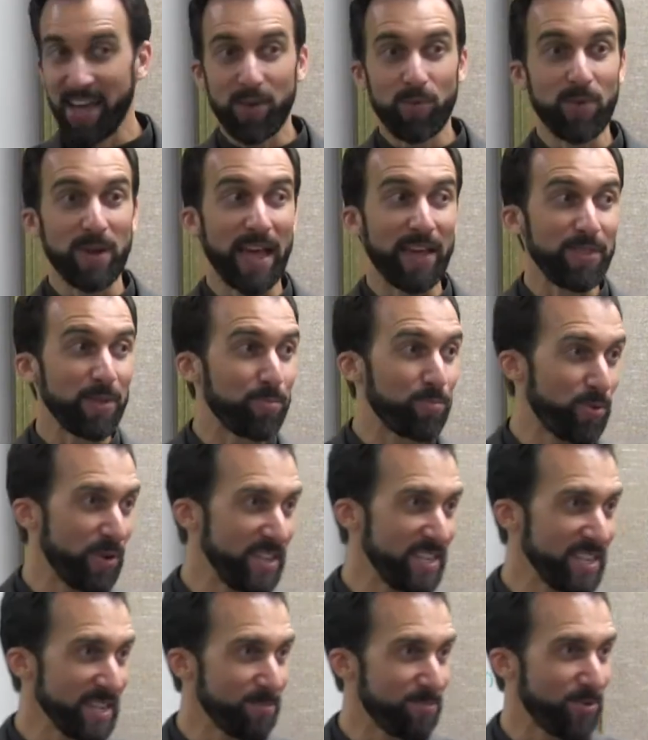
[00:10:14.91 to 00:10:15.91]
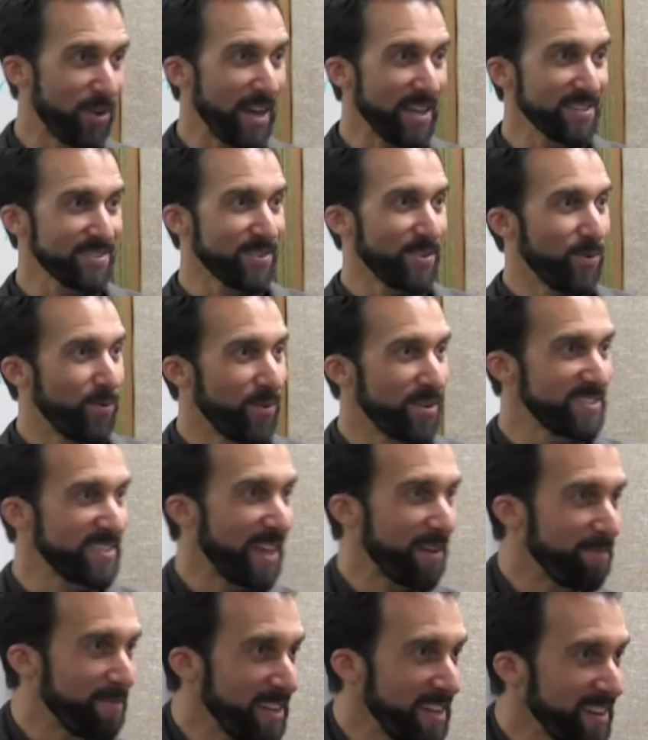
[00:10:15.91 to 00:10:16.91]
We had the printing press. What does
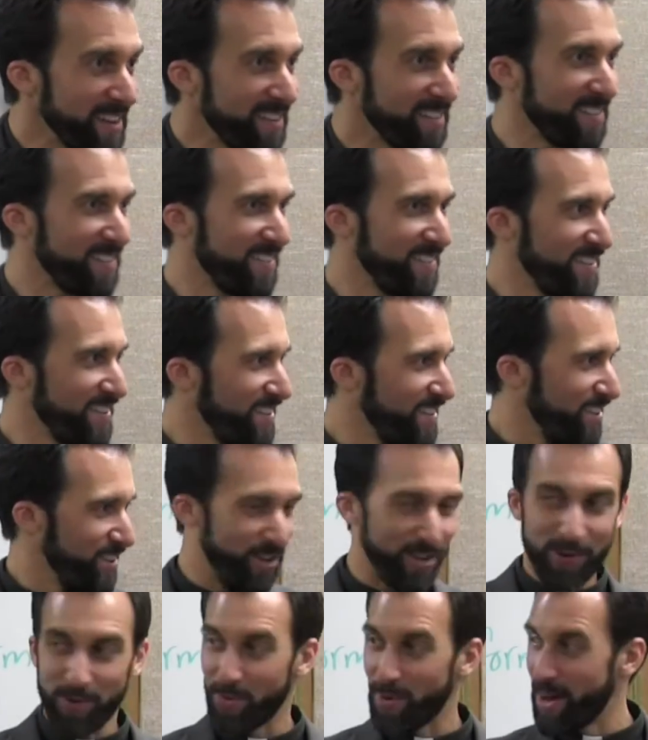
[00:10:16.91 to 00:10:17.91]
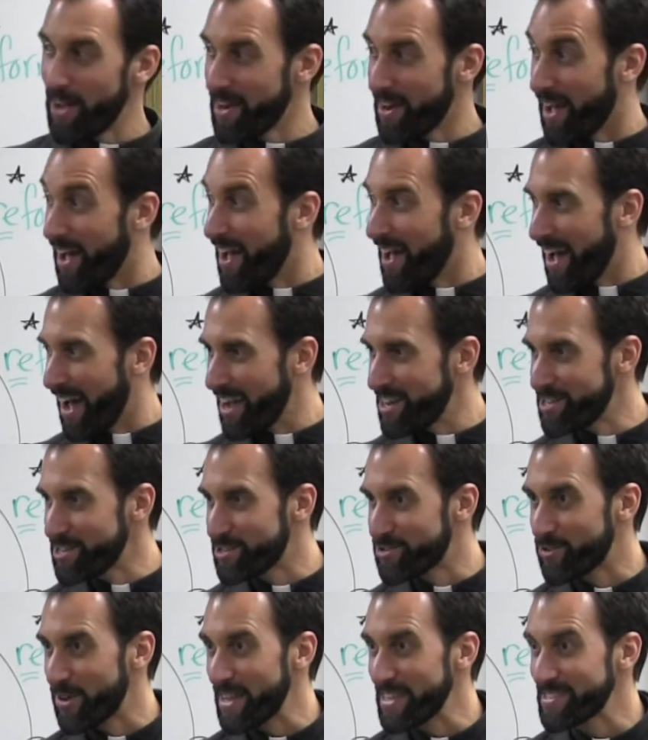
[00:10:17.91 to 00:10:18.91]
that mean? You know what? I
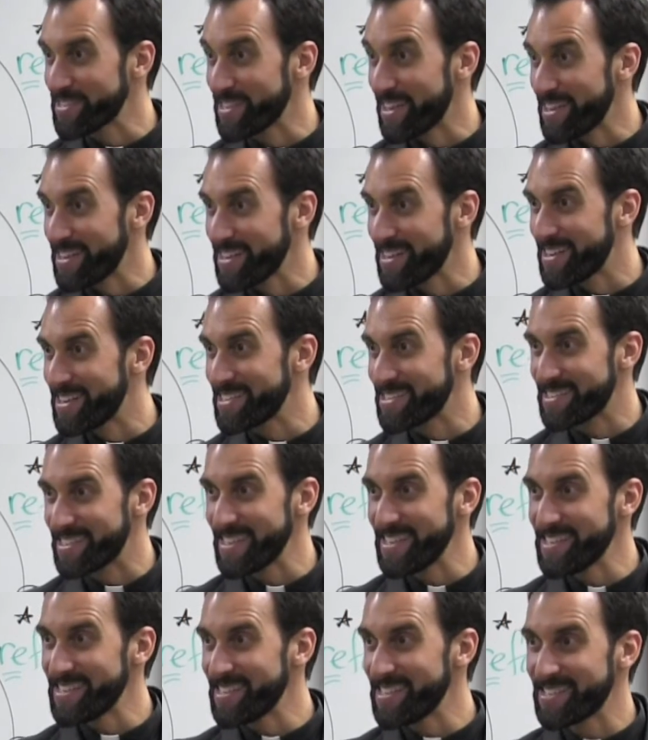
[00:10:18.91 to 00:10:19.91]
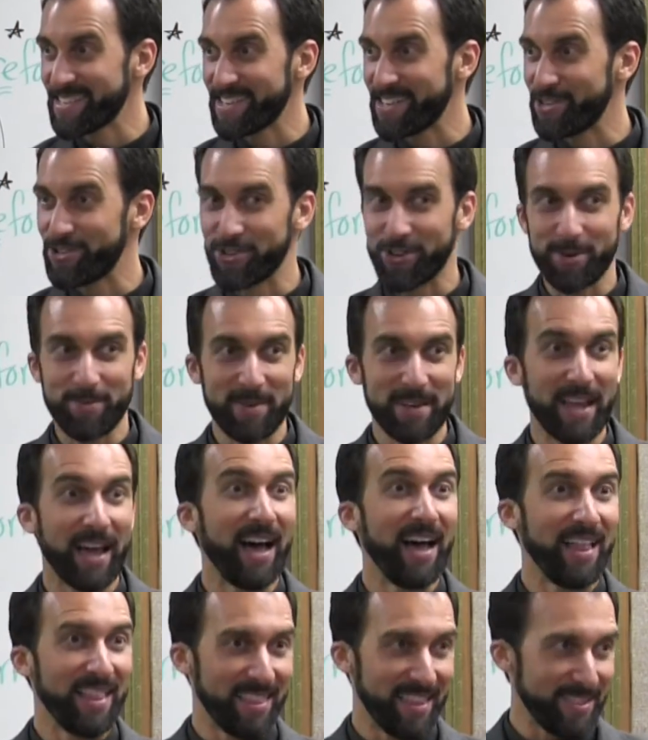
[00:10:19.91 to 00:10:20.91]
just translated his theses into German.
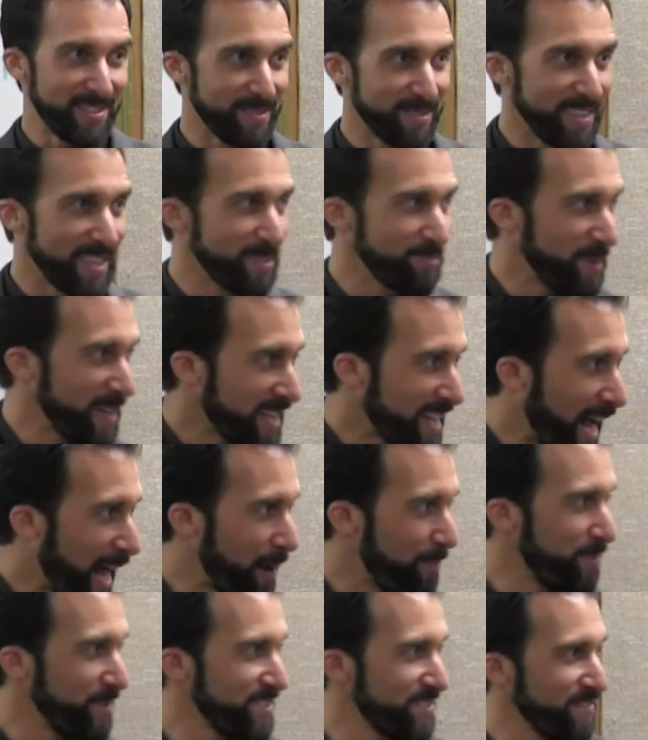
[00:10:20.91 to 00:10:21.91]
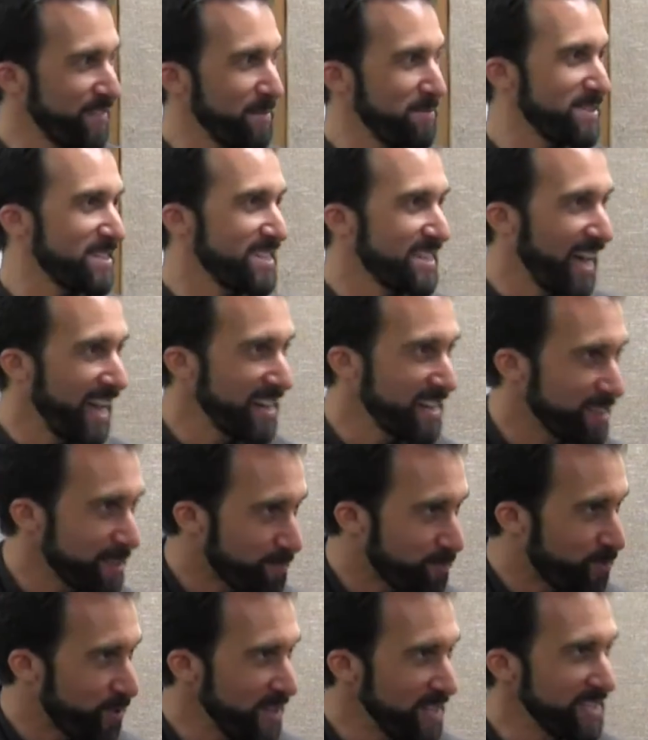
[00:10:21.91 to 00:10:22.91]
Let's, let's make copies of them tonight in the
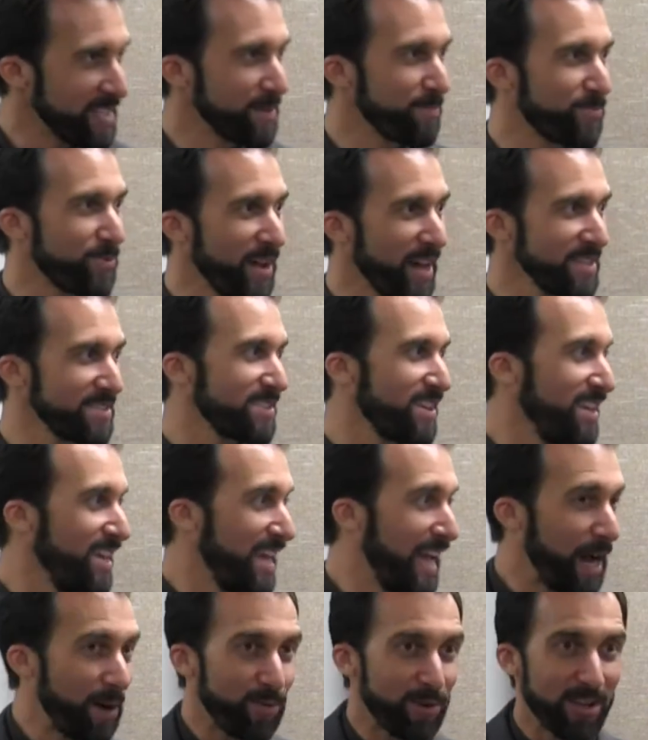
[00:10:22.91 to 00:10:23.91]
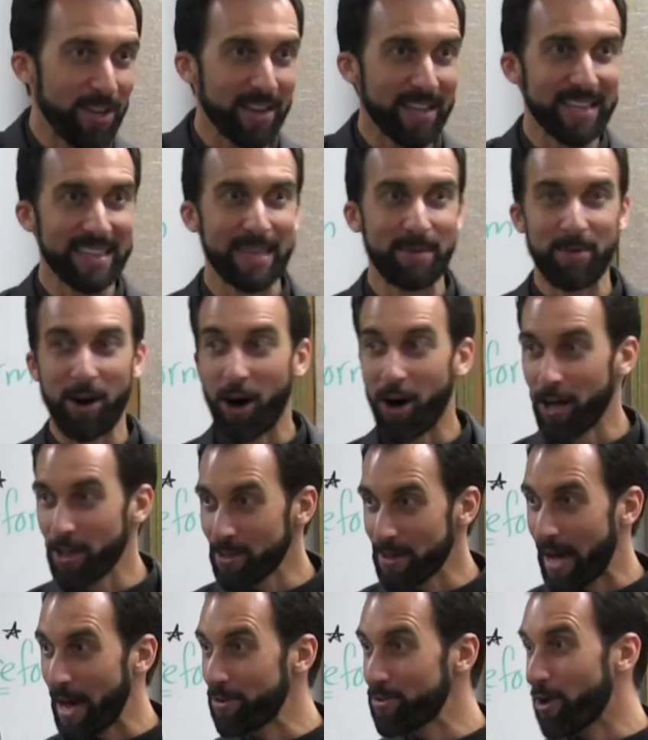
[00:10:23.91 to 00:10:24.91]
printing press, and we're going to get them
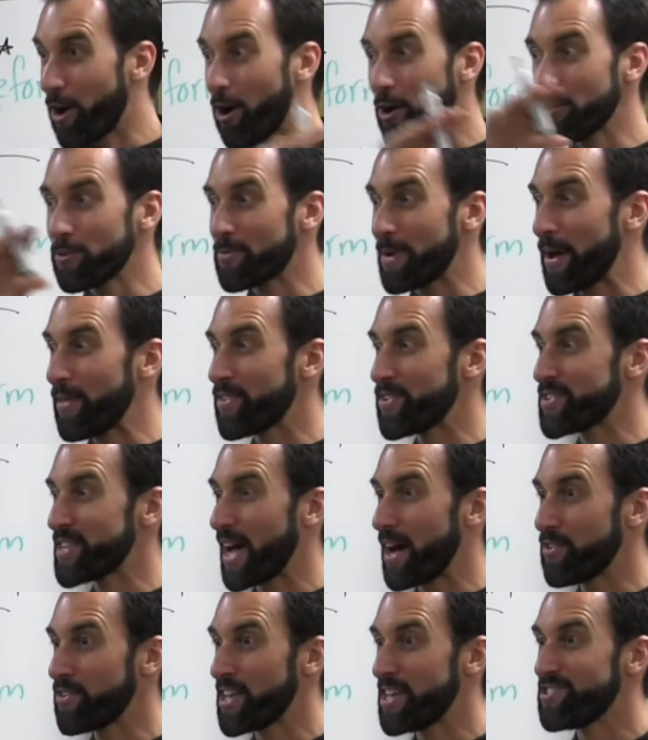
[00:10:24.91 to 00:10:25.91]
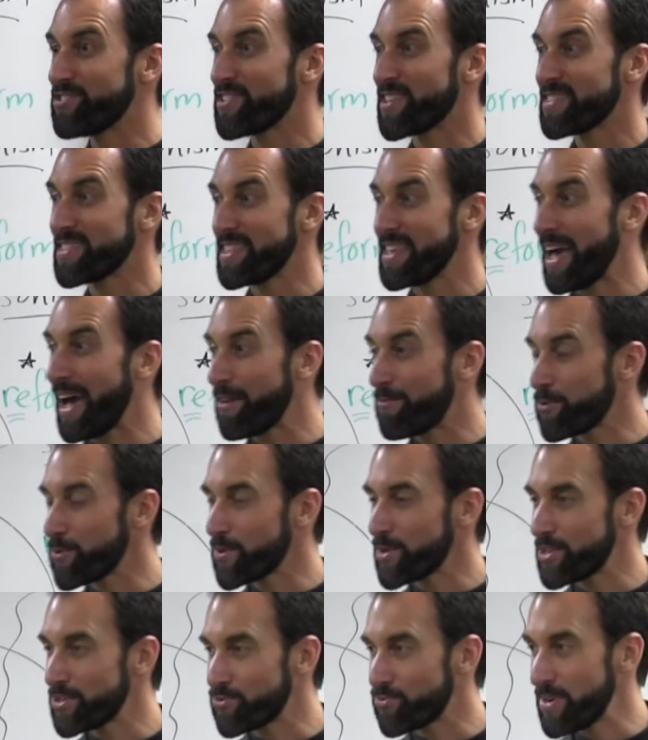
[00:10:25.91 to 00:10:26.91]
all out all around the town, and suddenly
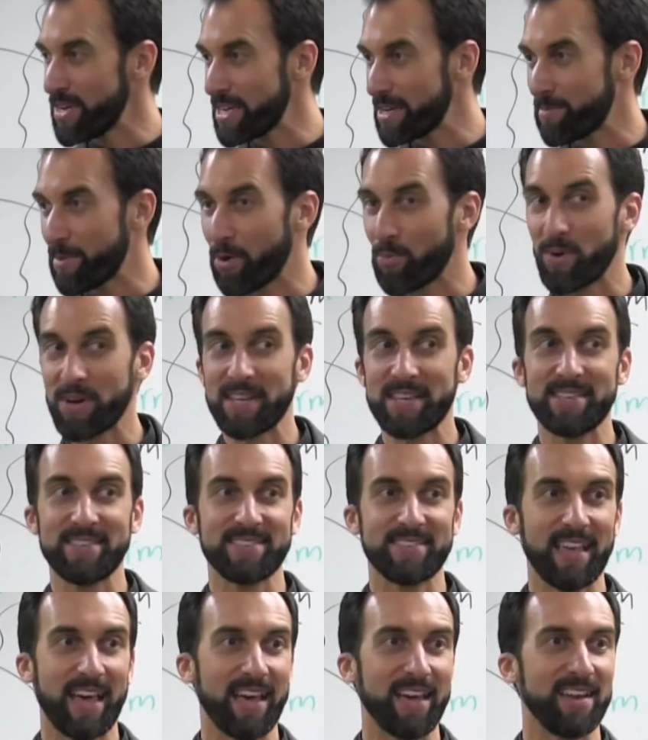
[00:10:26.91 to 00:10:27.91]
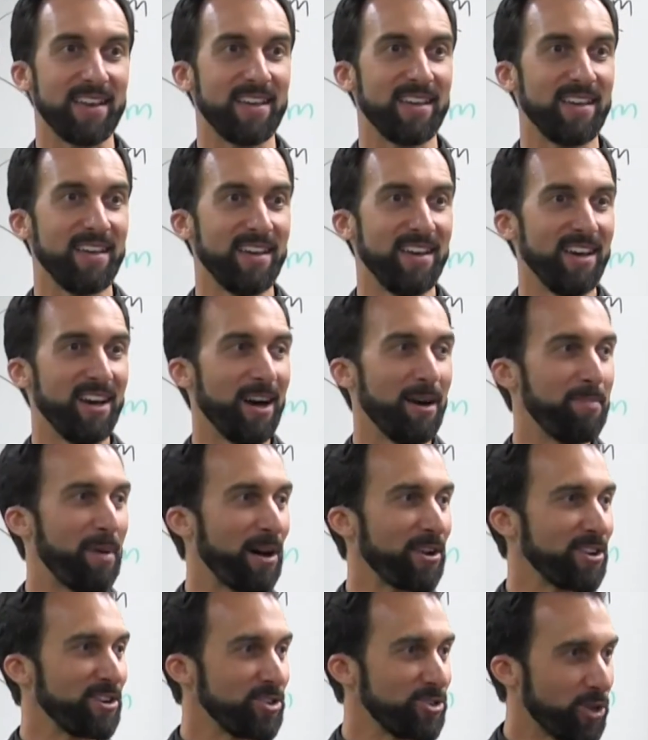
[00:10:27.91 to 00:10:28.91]
everyone is reading about what he said
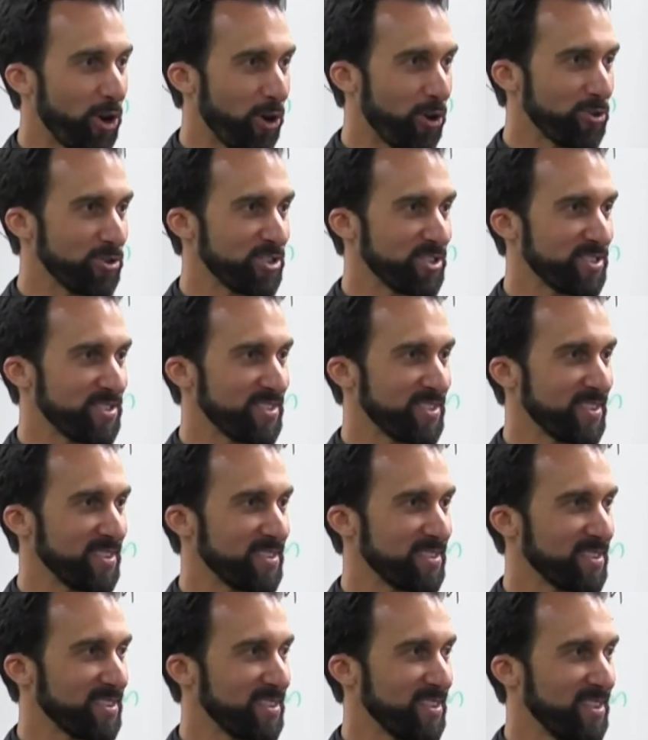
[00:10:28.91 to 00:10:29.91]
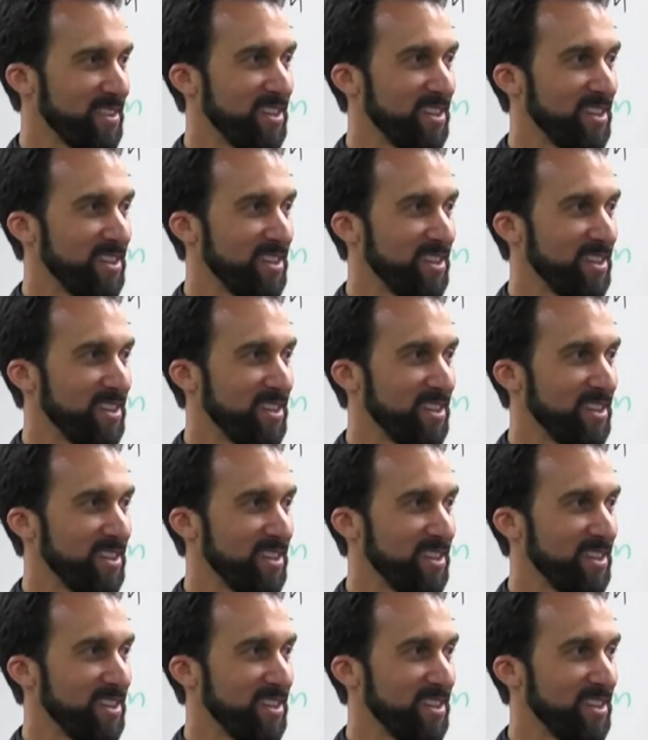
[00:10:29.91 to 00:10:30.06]
about indulgences